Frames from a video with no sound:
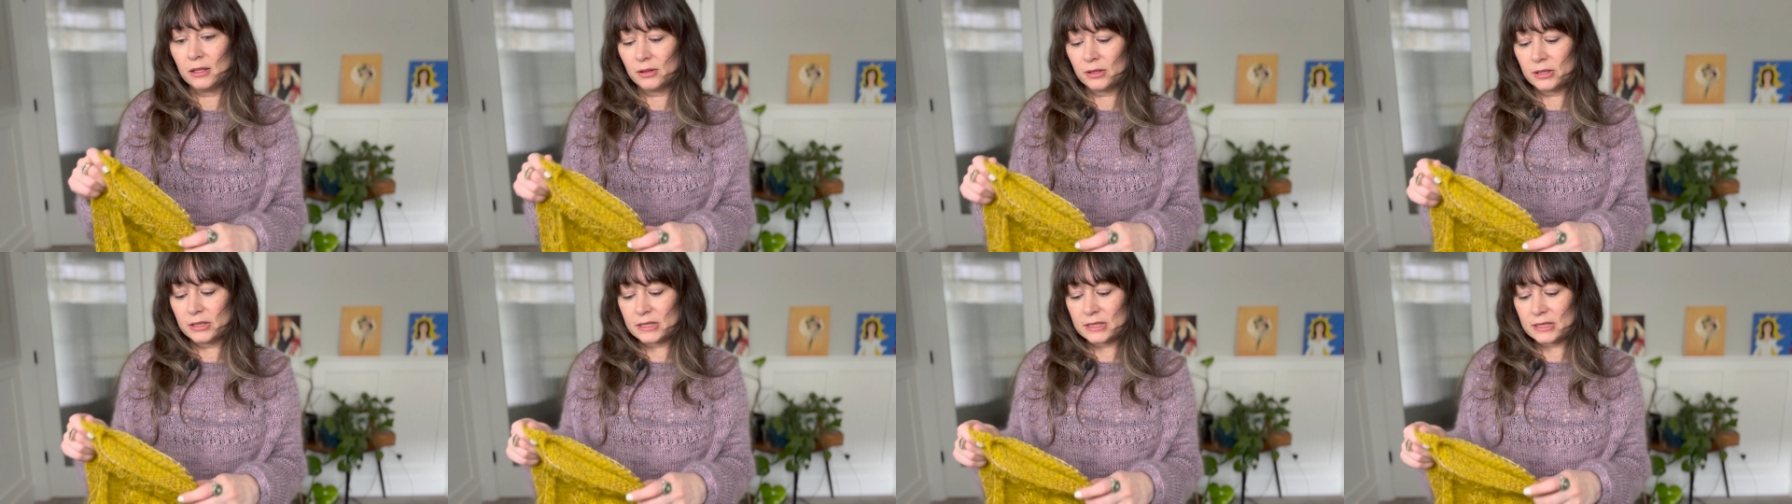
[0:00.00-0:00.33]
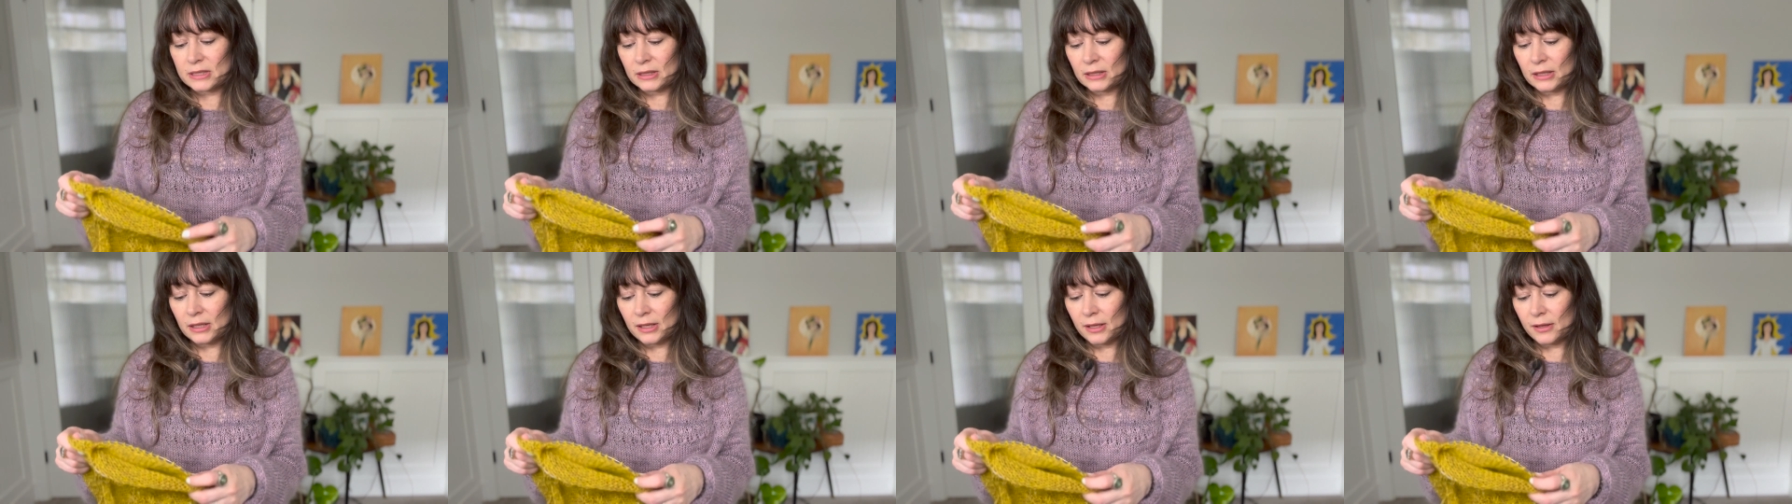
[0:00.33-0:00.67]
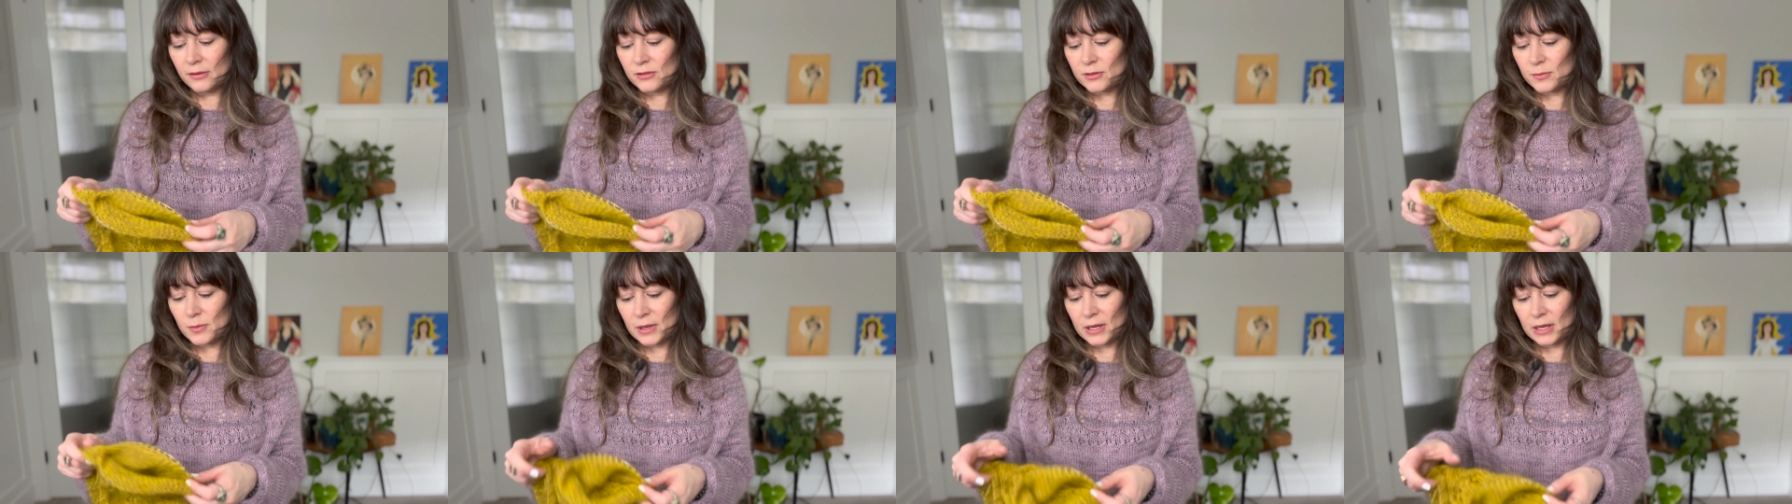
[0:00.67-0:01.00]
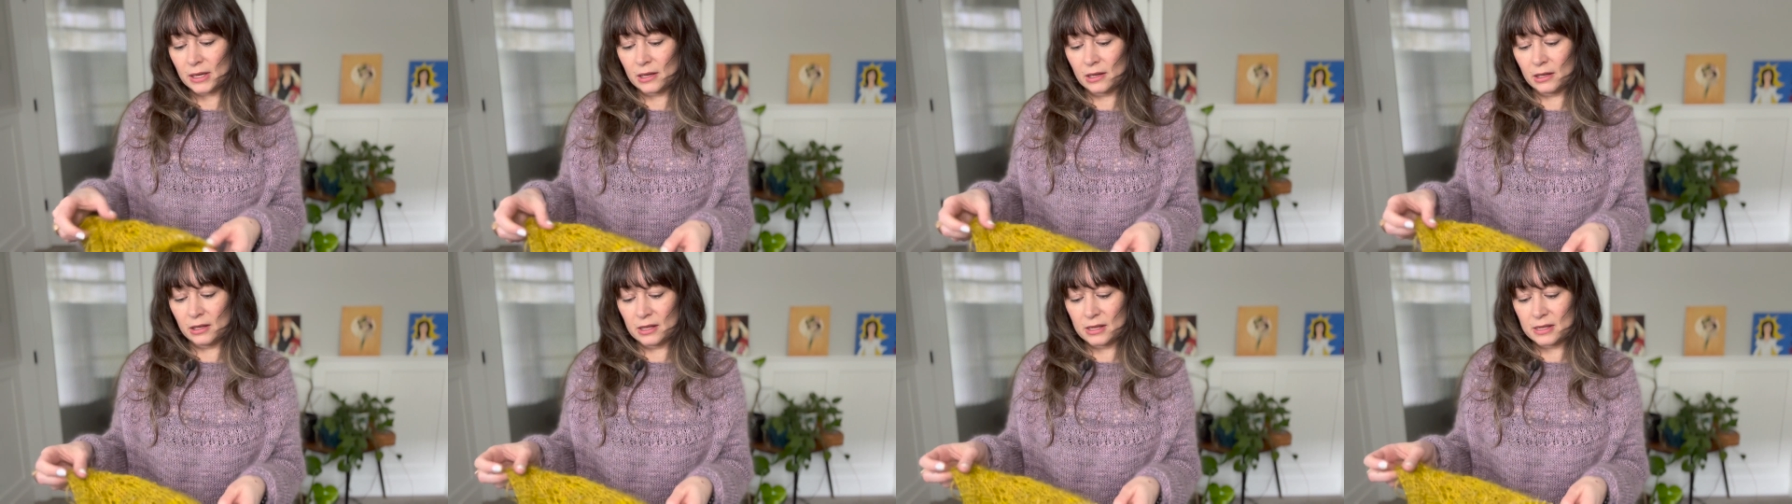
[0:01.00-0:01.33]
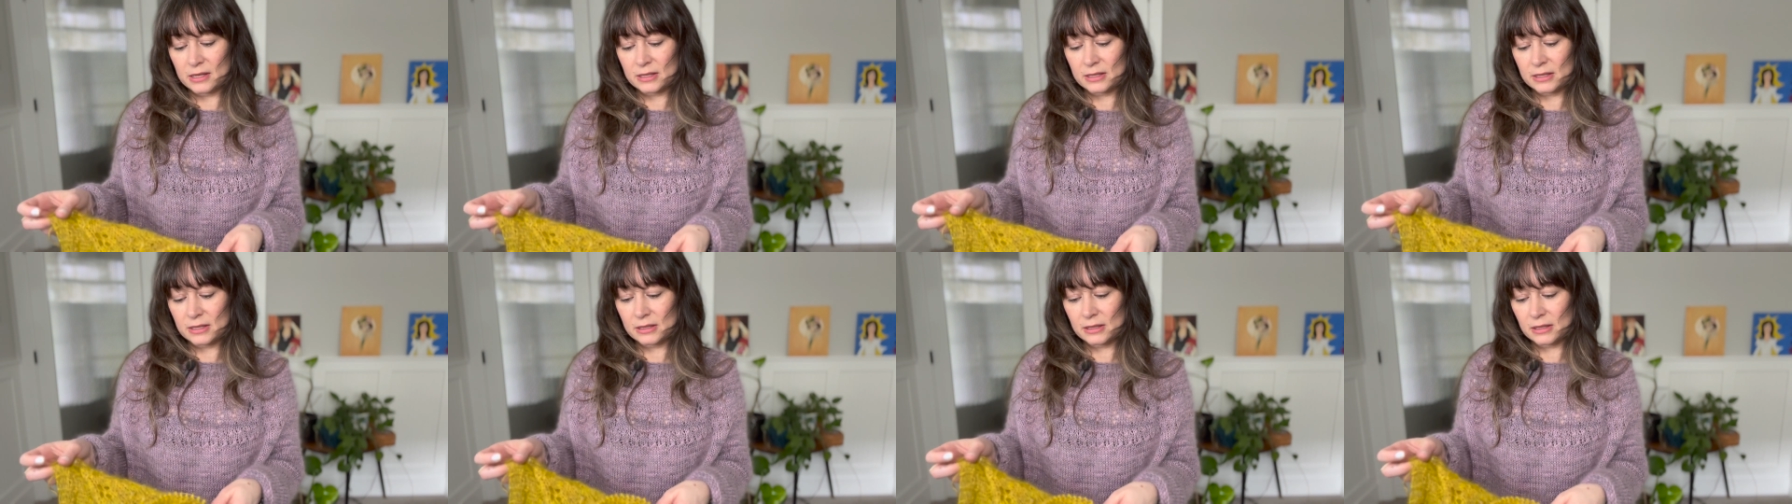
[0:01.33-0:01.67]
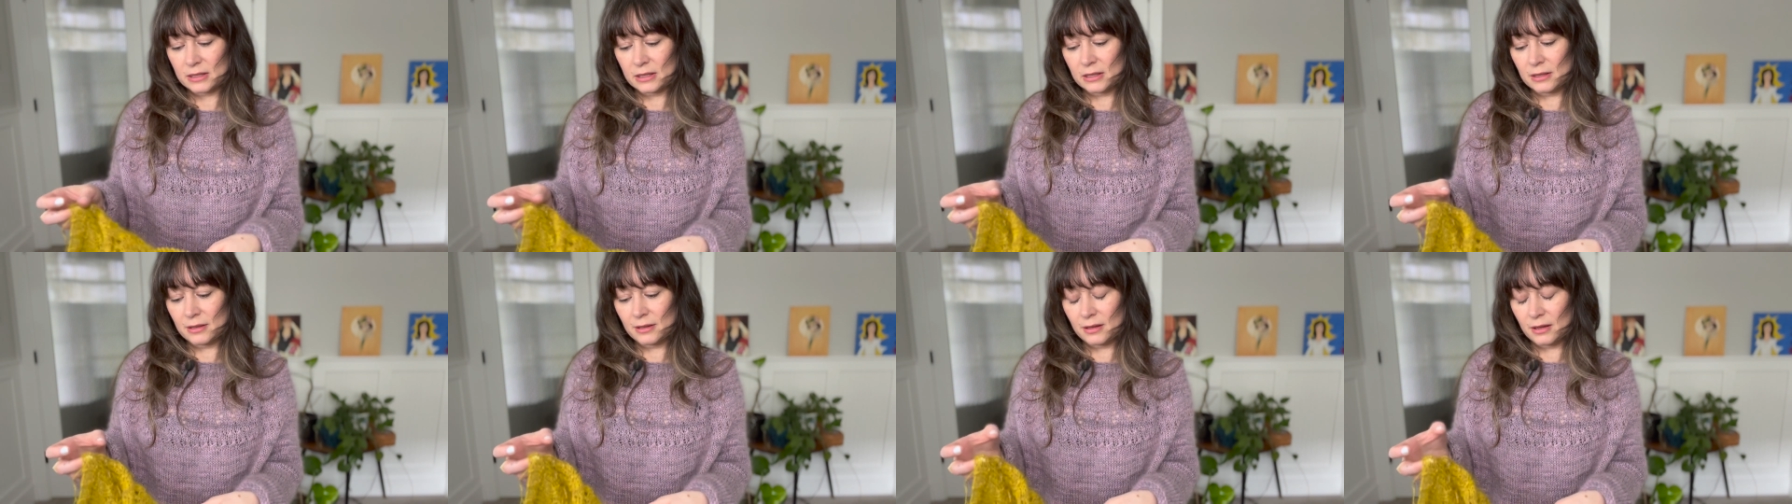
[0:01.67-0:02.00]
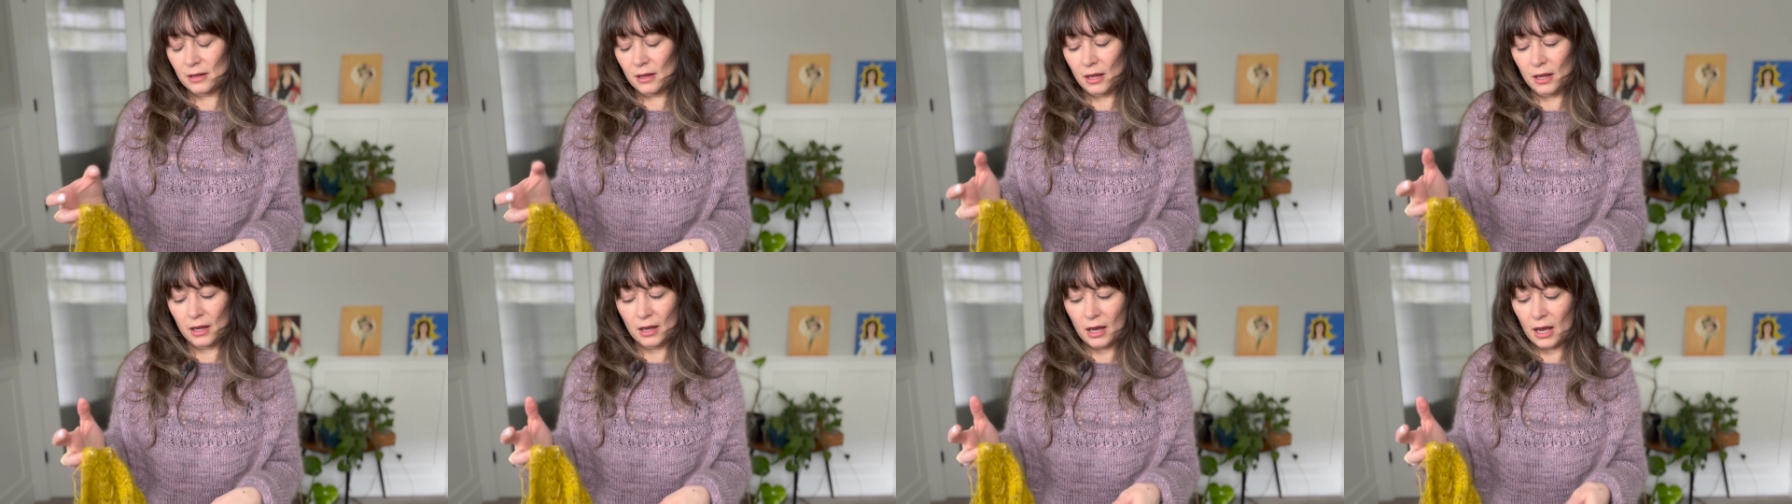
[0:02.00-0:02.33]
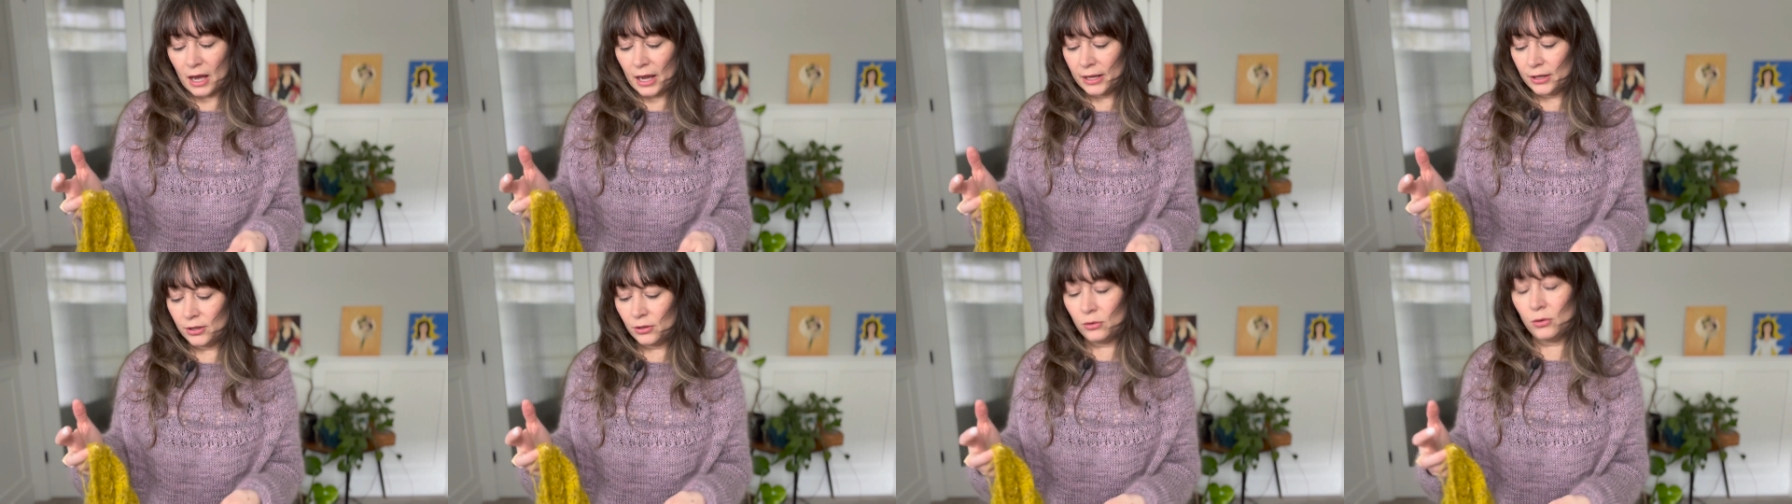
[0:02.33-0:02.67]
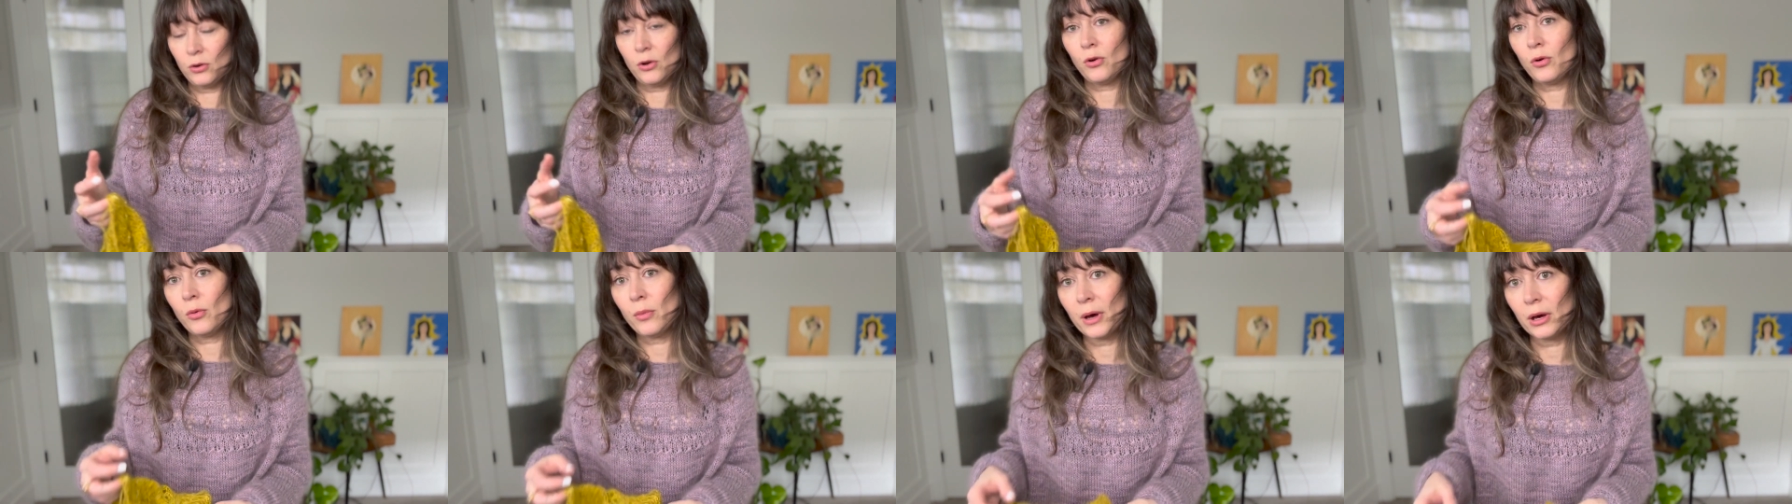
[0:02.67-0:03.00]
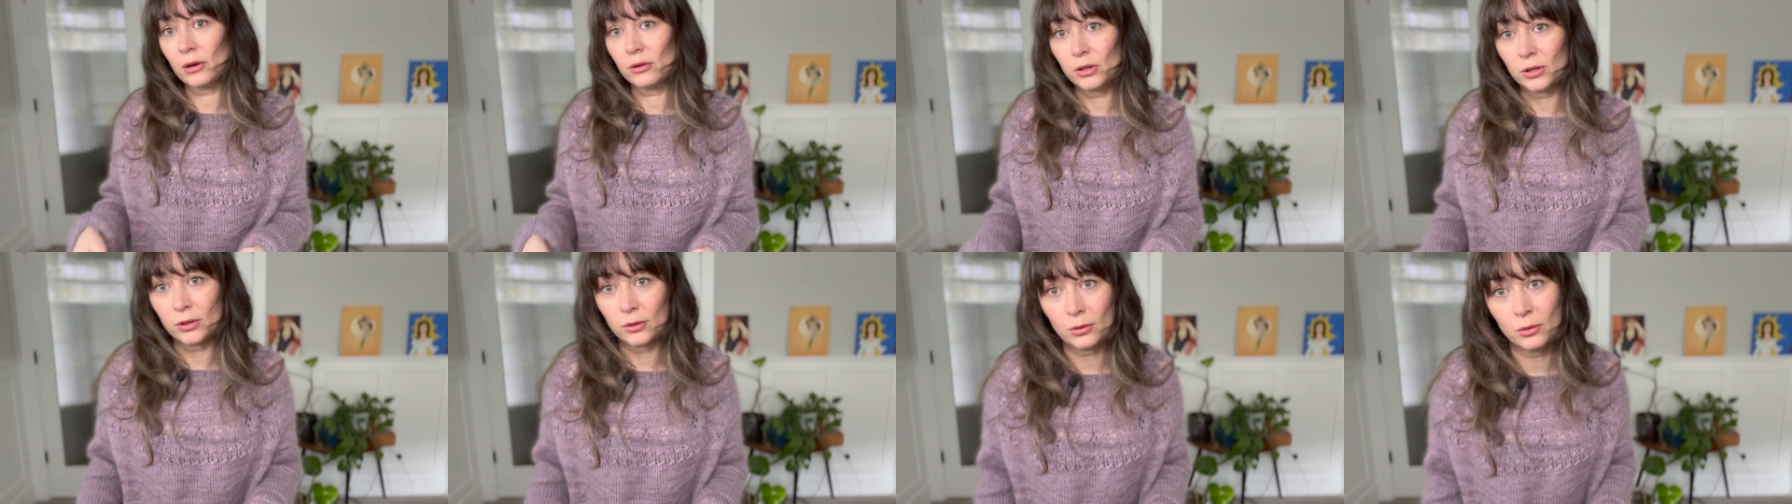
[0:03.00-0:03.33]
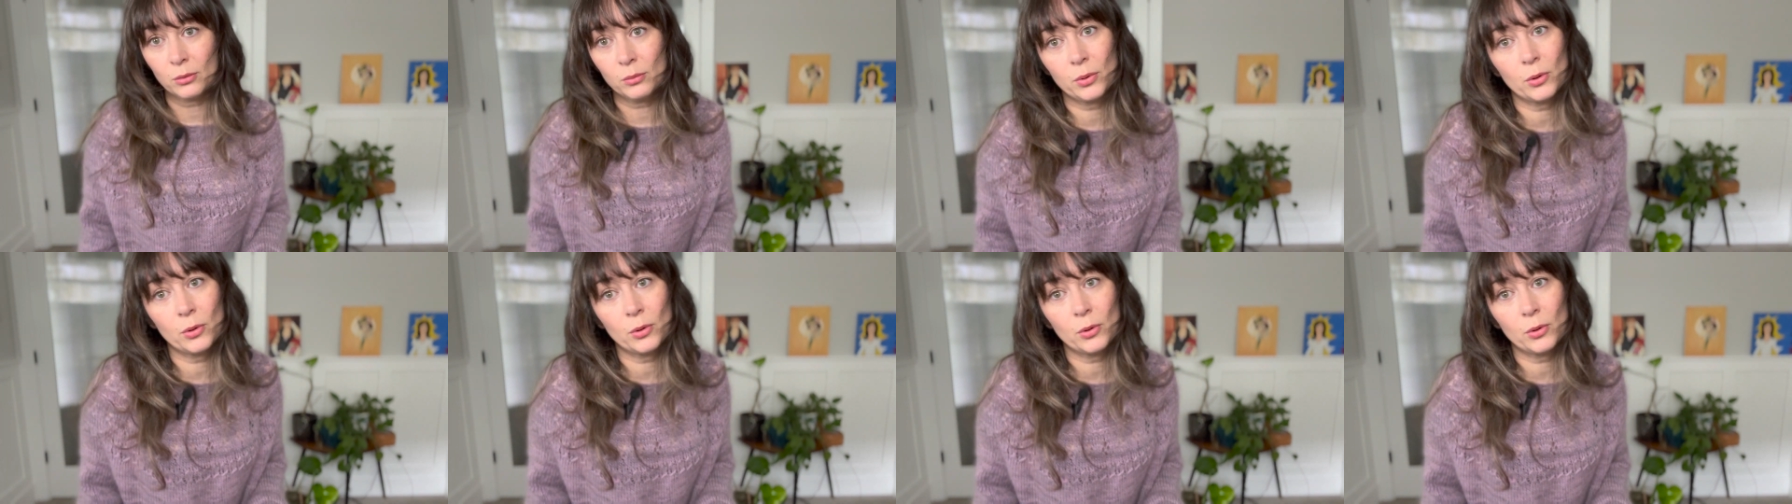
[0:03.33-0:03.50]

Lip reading: the sleeves, because I don't know about you,